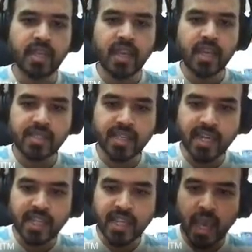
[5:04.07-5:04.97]
is
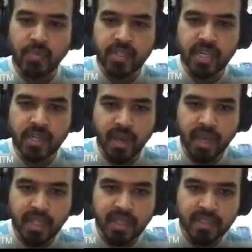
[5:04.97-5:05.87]
getting captured
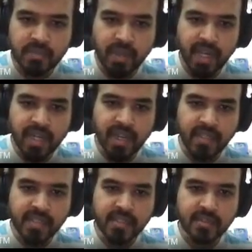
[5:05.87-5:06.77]
by this binder
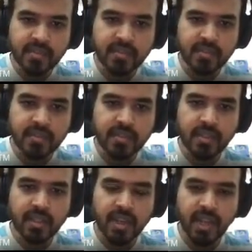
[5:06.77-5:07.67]
x,
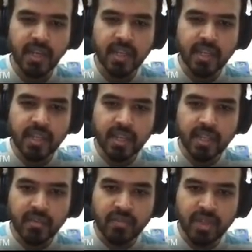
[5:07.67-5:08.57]
right? the
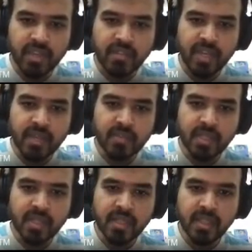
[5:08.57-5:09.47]
free
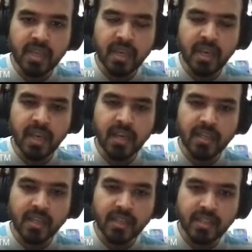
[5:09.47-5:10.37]
variable
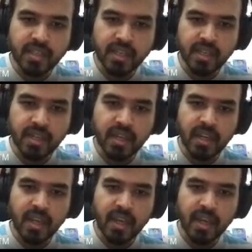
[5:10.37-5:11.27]
here,
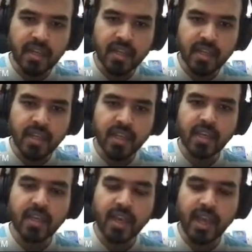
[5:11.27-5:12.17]

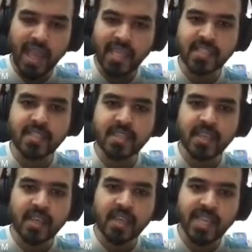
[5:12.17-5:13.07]
X,
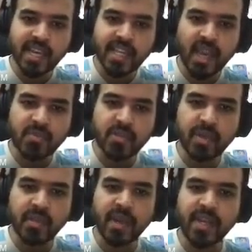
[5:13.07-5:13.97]
is getting captured by the
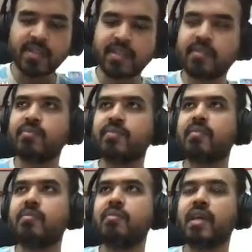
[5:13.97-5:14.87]
binder,
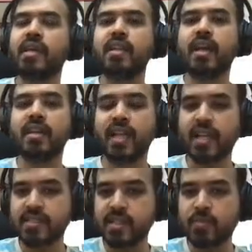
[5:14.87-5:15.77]
right? And
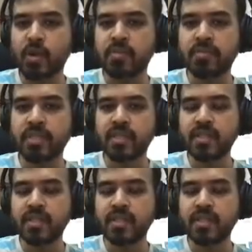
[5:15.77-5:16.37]
that's the problem here.